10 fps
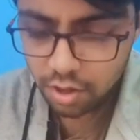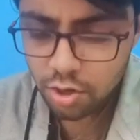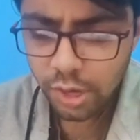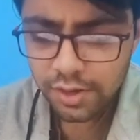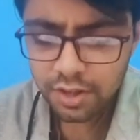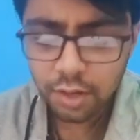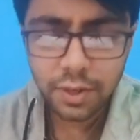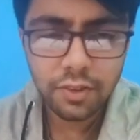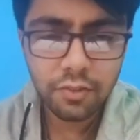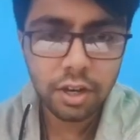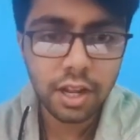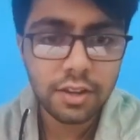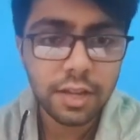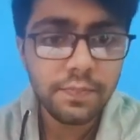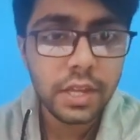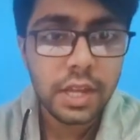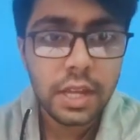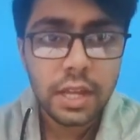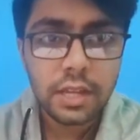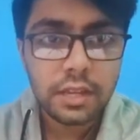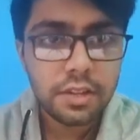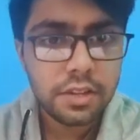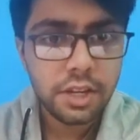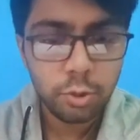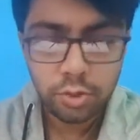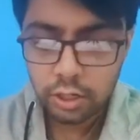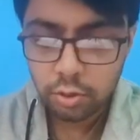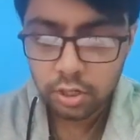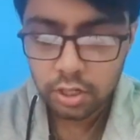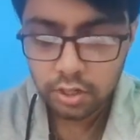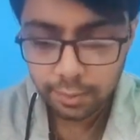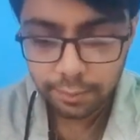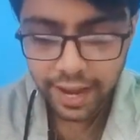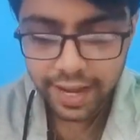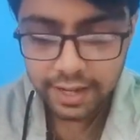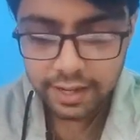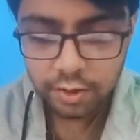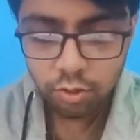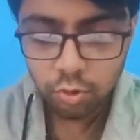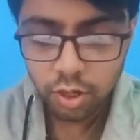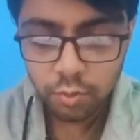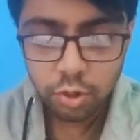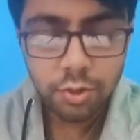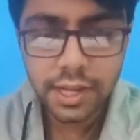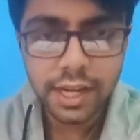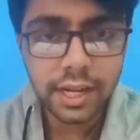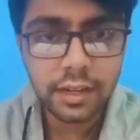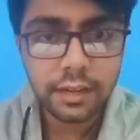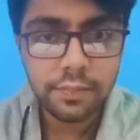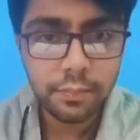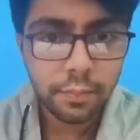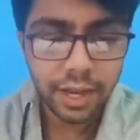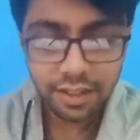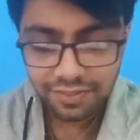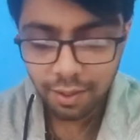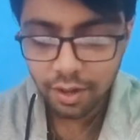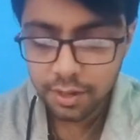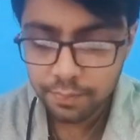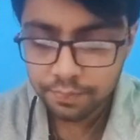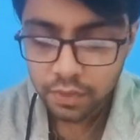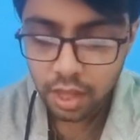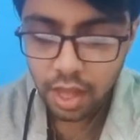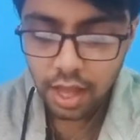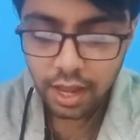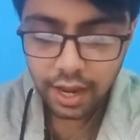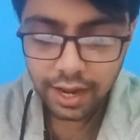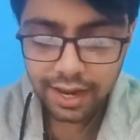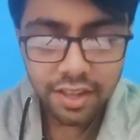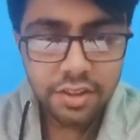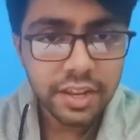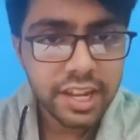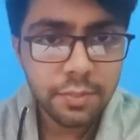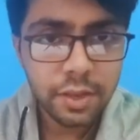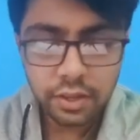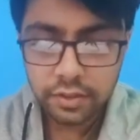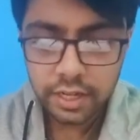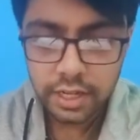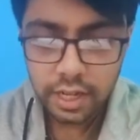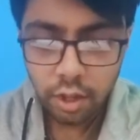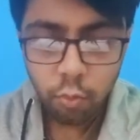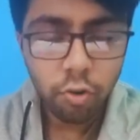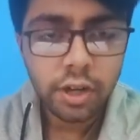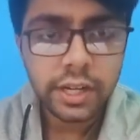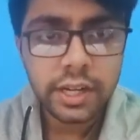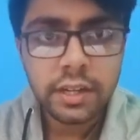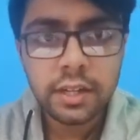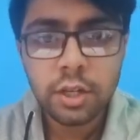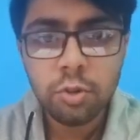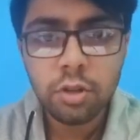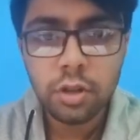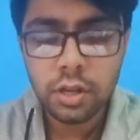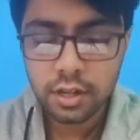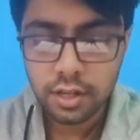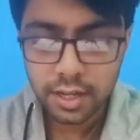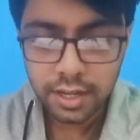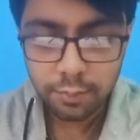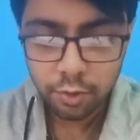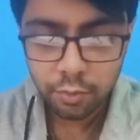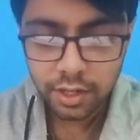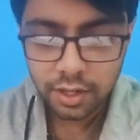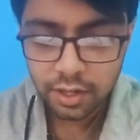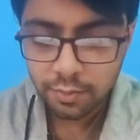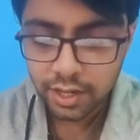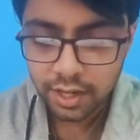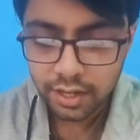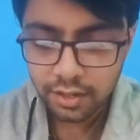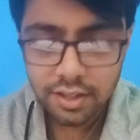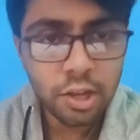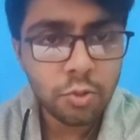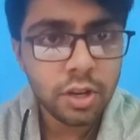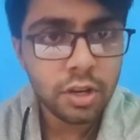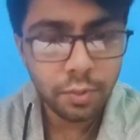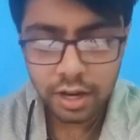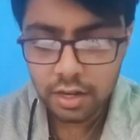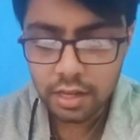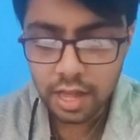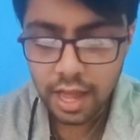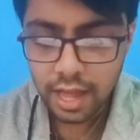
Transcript: So I'll just repeat it for the last time. It's a 62-year-old man who comes to a psychiatrist by his family, and he has strange behavior. What he does inappropriately making sexual remarks